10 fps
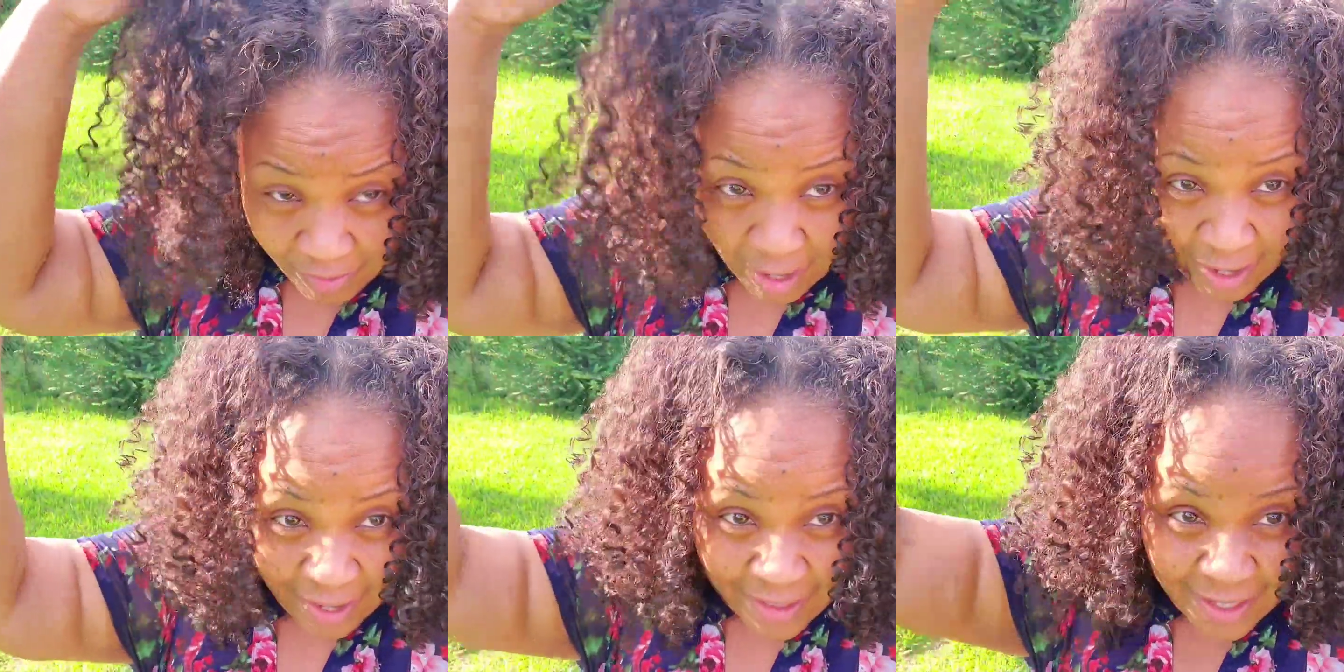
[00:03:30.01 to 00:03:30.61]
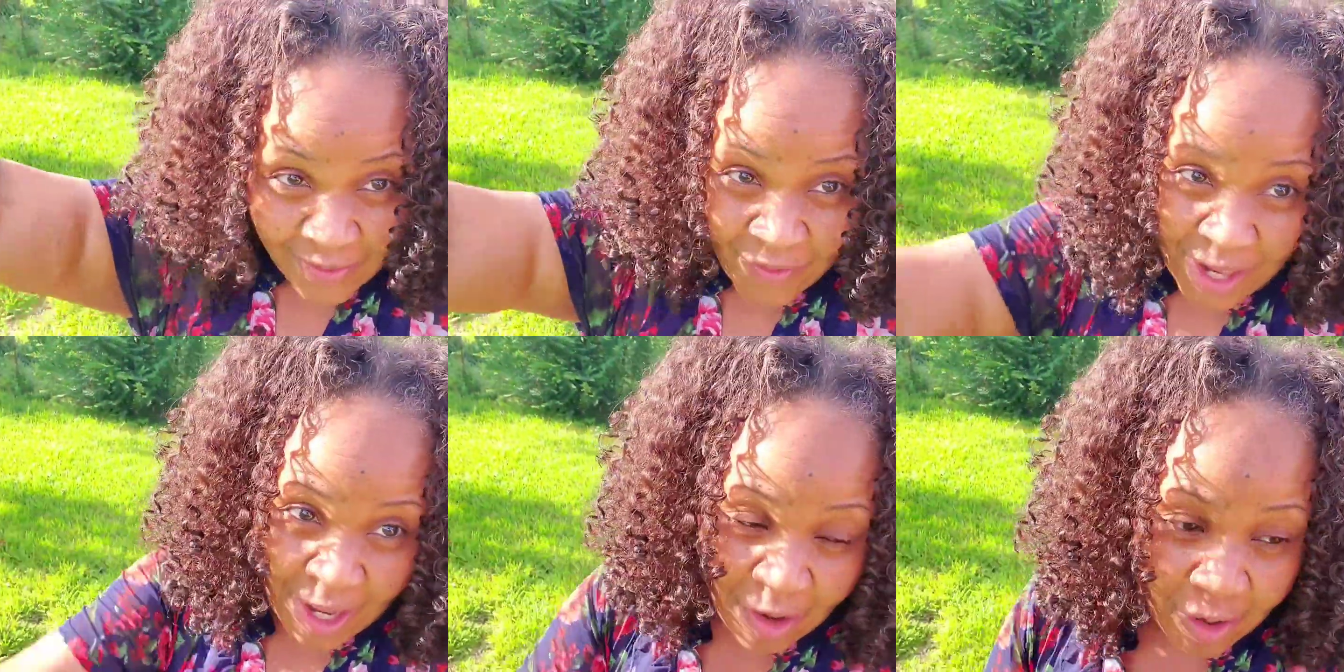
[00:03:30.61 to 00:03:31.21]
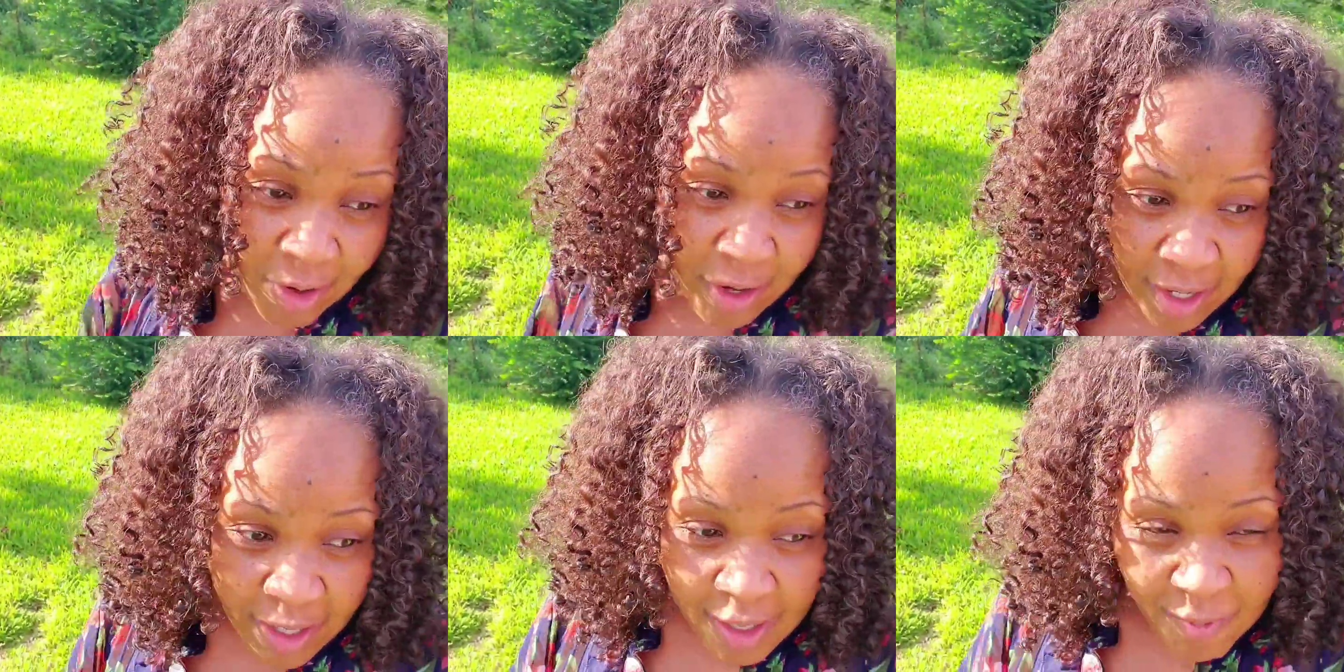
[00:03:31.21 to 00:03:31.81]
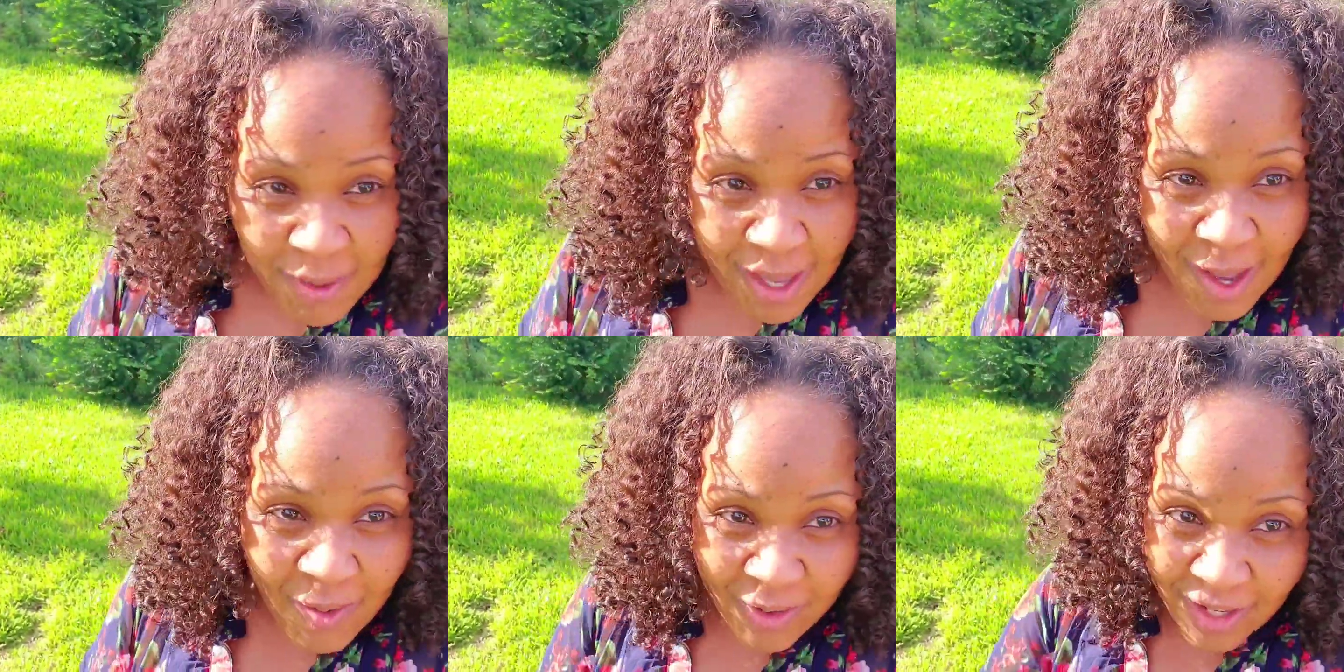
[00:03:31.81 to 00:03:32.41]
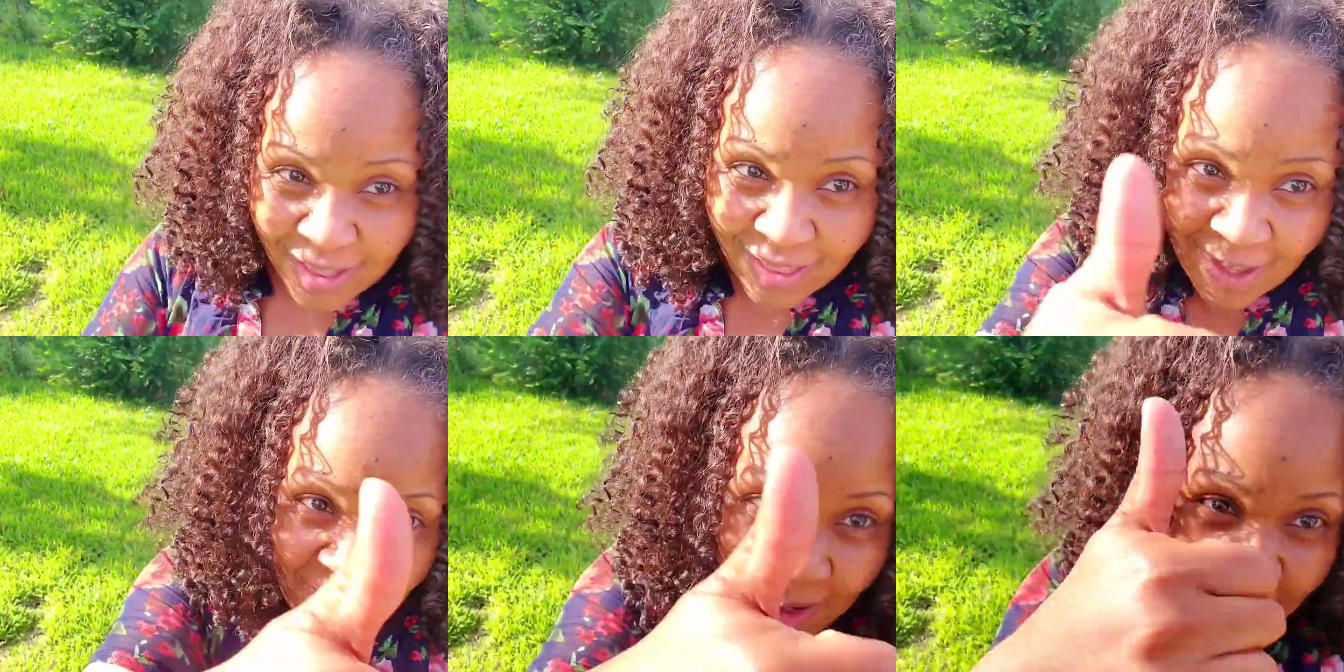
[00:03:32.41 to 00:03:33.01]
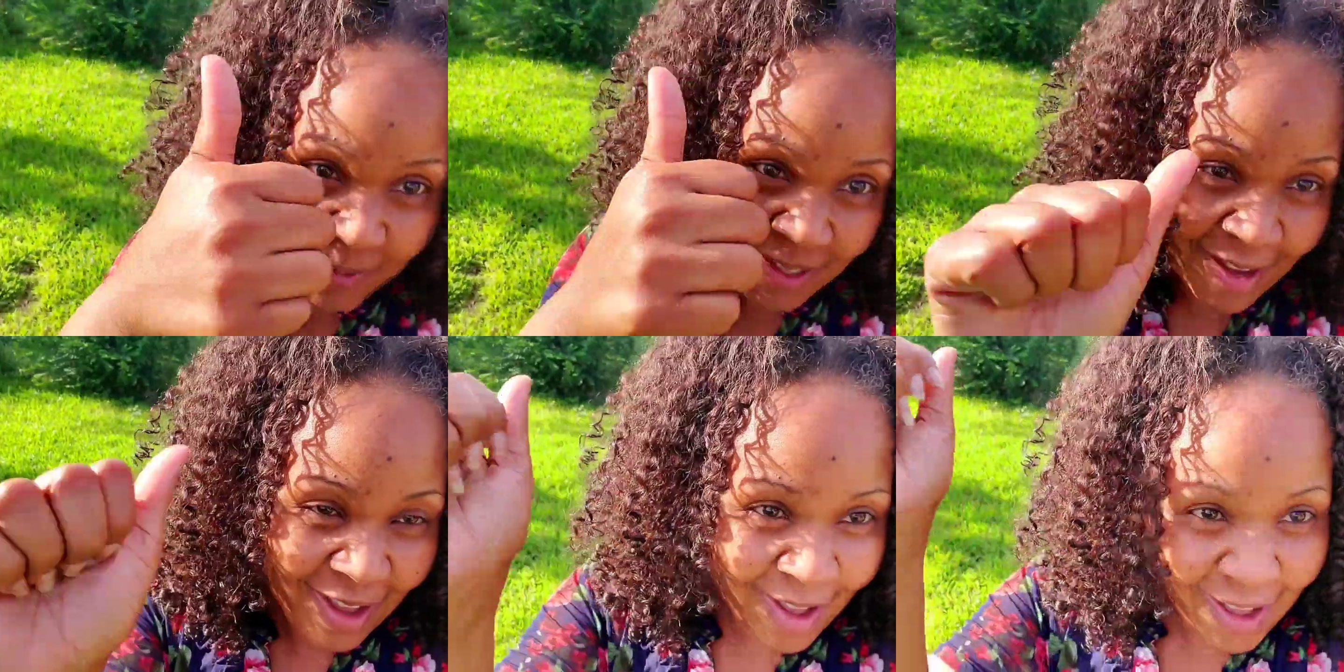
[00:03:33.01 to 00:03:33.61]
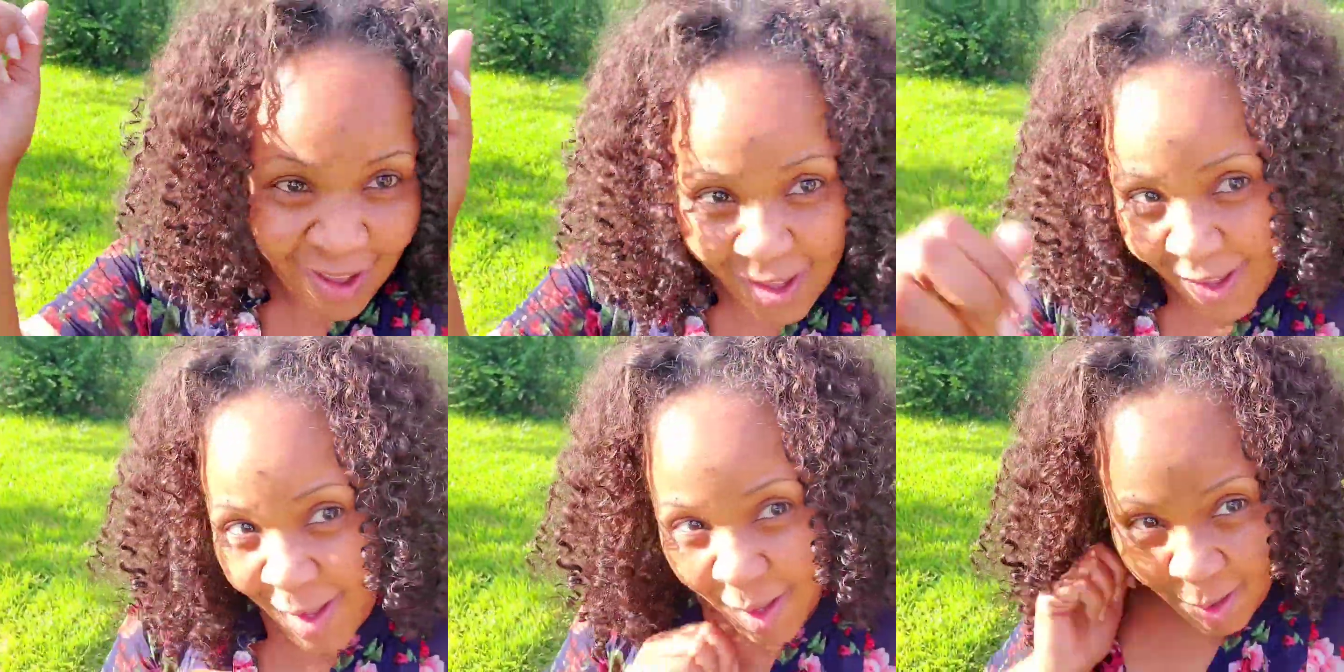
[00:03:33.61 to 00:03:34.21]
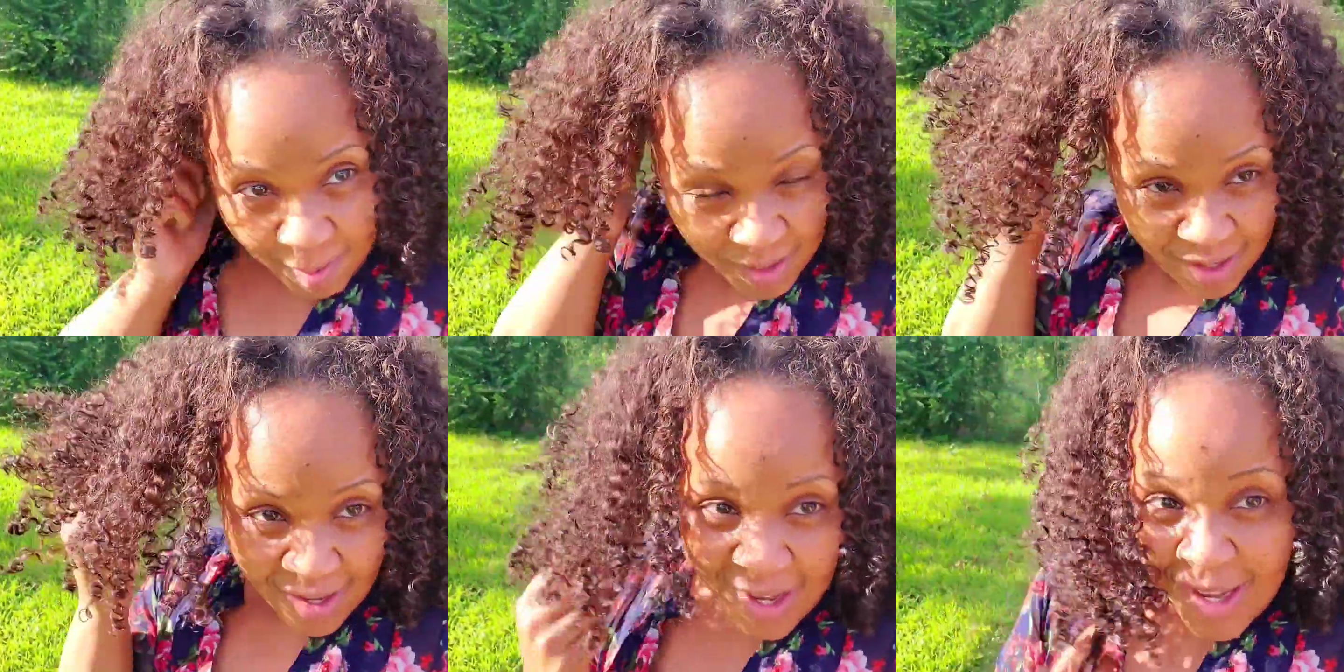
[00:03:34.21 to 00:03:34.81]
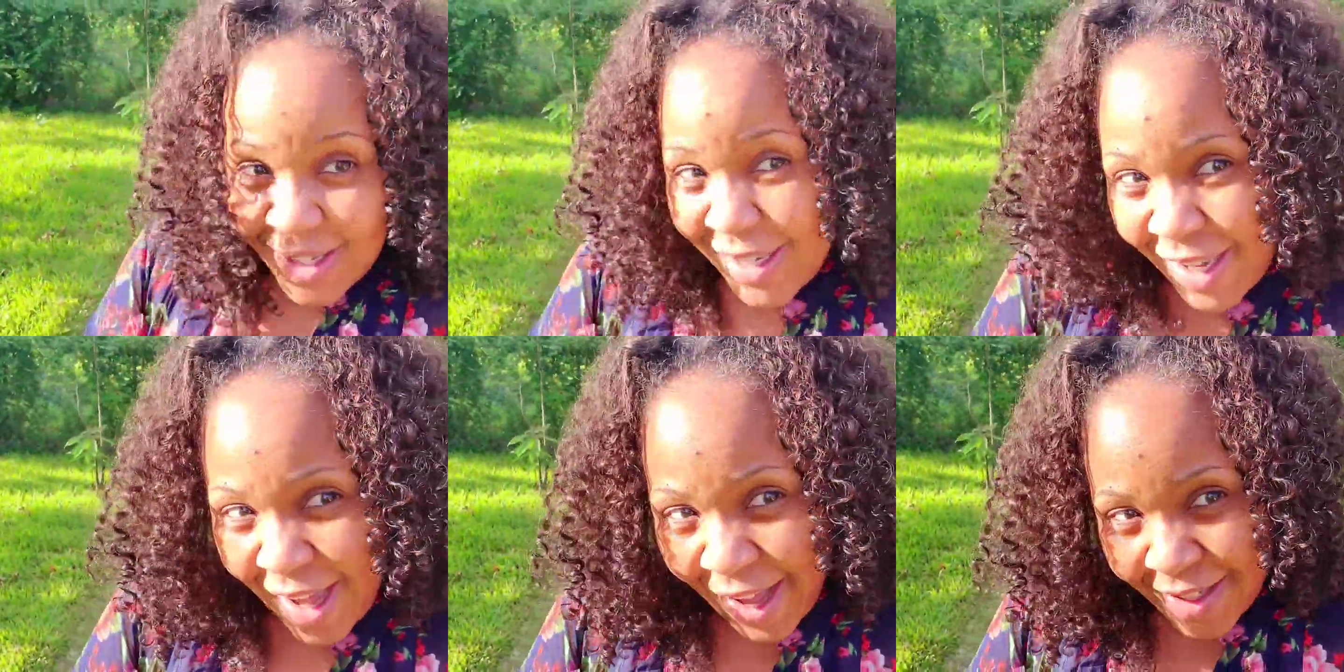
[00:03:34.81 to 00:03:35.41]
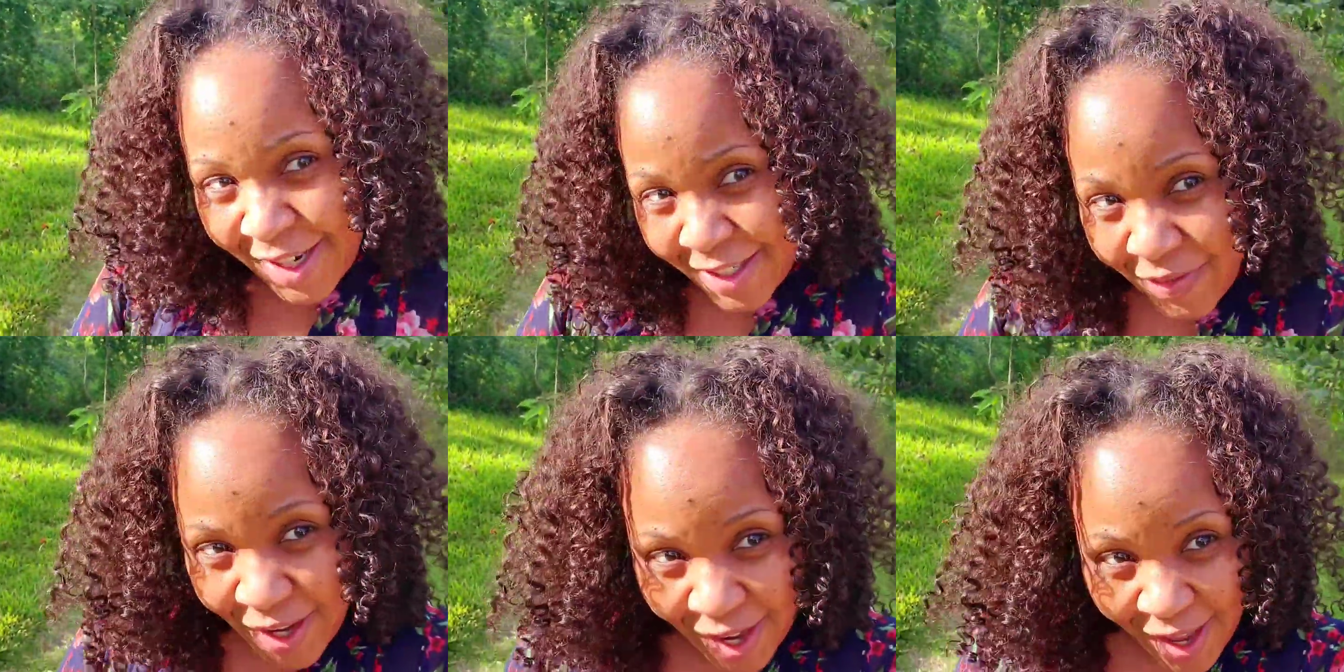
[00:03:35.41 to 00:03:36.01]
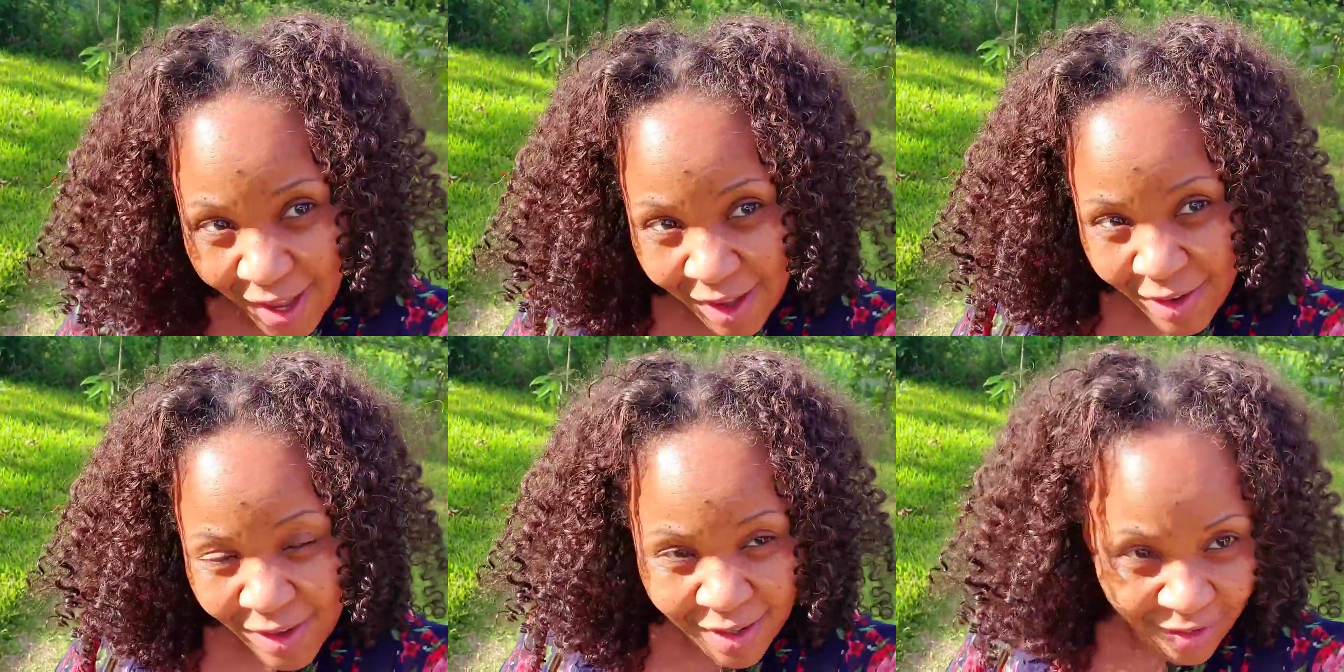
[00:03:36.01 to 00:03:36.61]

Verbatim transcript: If y'all like this video, go ahead and hook me up with a thumbs up. See you guys next video.